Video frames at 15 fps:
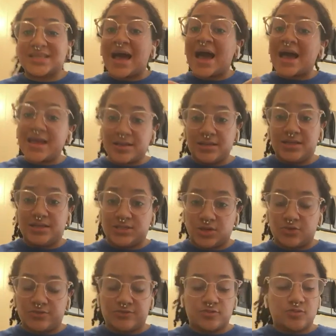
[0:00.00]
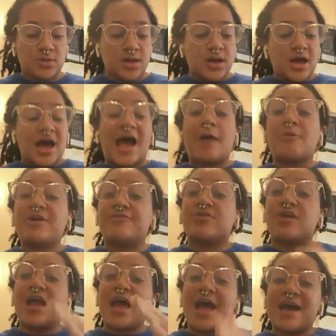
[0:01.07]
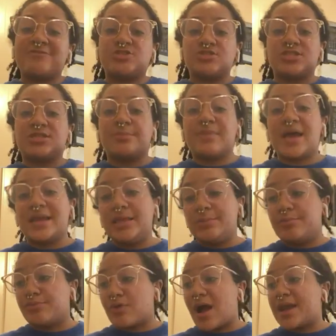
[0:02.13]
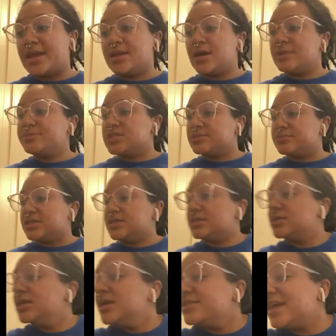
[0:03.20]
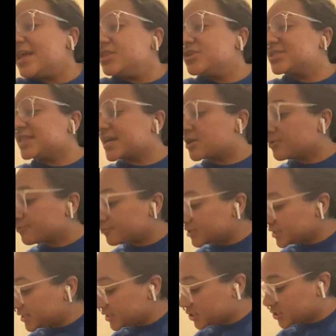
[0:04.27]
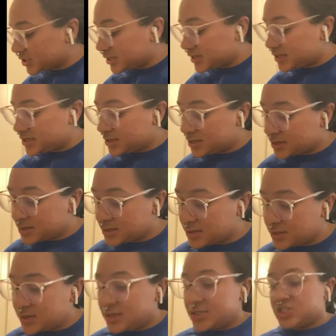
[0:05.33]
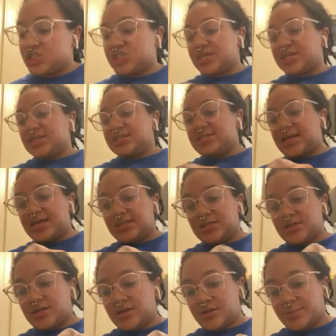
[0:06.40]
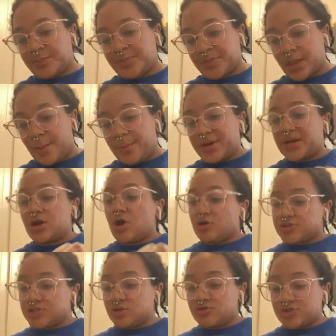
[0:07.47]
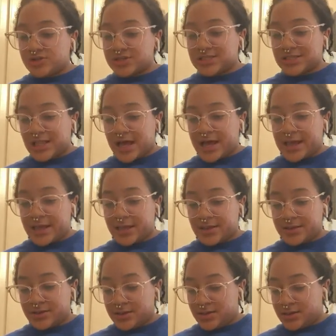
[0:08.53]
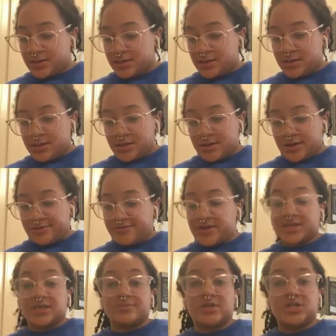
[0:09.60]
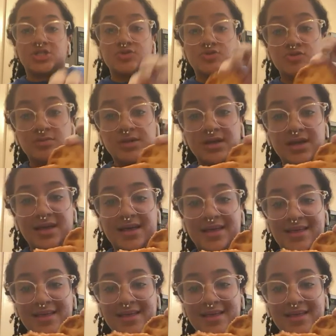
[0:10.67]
I eat tofu. However, after somebody brought it up to me, that looks like a really good chicken tender, but it also looks like a fucking mushroom.